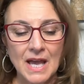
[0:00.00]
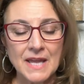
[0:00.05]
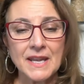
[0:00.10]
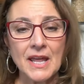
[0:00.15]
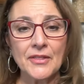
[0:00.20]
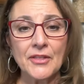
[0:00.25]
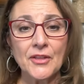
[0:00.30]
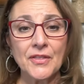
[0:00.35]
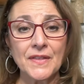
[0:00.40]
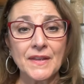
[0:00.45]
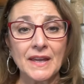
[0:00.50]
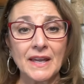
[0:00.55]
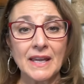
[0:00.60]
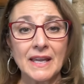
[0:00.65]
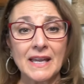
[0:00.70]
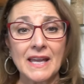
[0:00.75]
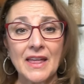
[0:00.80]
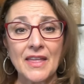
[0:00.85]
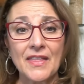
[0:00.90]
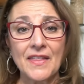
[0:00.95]
Another
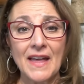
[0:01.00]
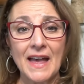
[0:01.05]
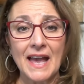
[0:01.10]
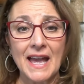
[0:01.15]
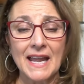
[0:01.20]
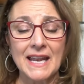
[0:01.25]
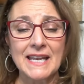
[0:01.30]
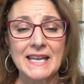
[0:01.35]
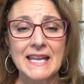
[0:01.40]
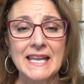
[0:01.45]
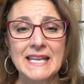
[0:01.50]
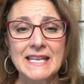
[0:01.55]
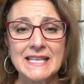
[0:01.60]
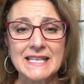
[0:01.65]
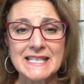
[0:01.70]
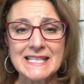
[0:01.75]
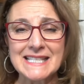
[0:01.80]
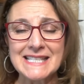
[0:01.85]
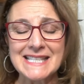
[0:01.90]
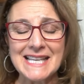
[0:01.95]
thing that
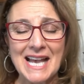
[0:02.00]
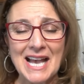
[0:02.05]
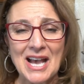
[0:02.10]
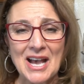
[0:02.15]
is